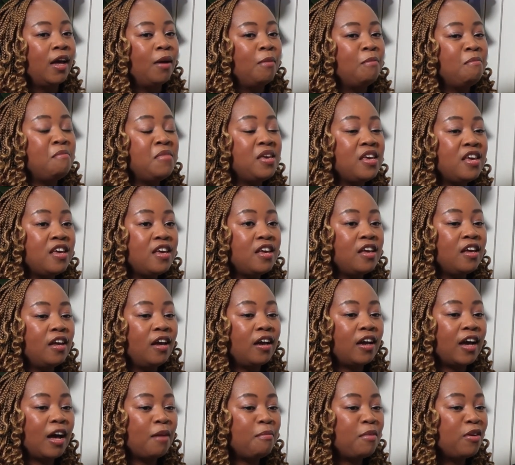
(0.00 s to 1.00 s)
Me
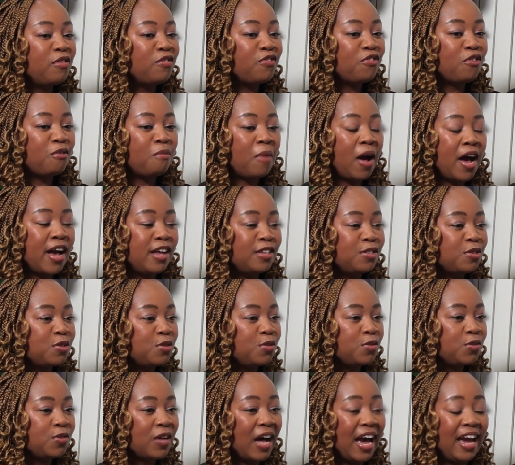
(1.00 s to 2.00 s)
coming from high
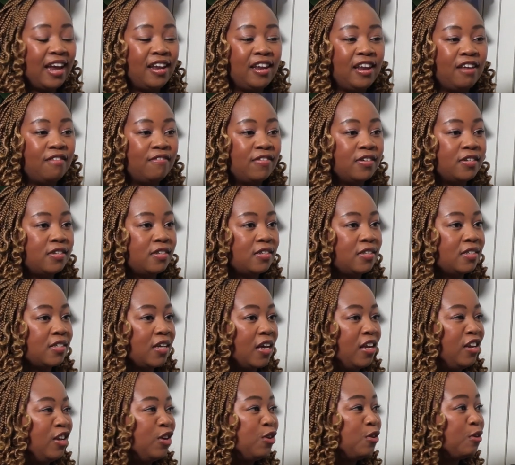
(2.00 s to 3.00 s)
school, I never did
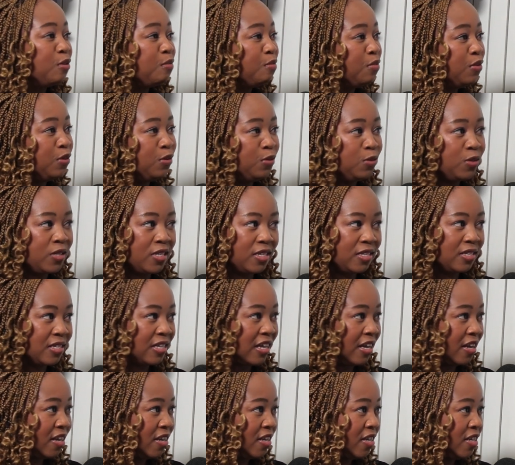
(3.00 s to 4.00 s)
any computer
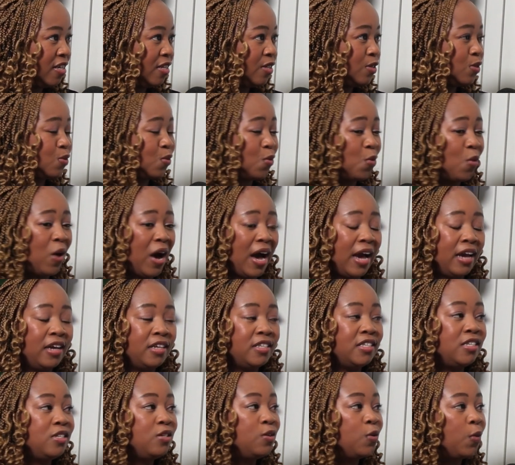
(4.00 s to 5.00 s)
studies or
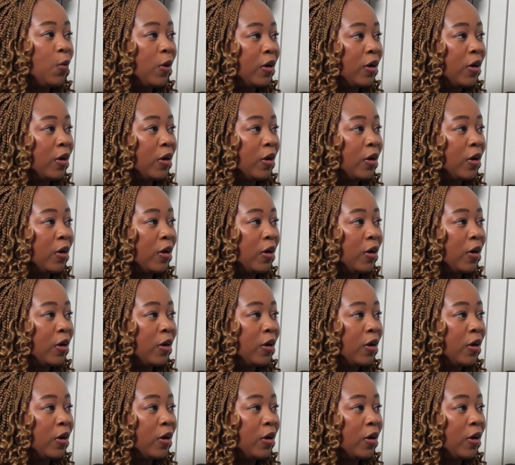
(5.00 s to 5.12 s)
IT or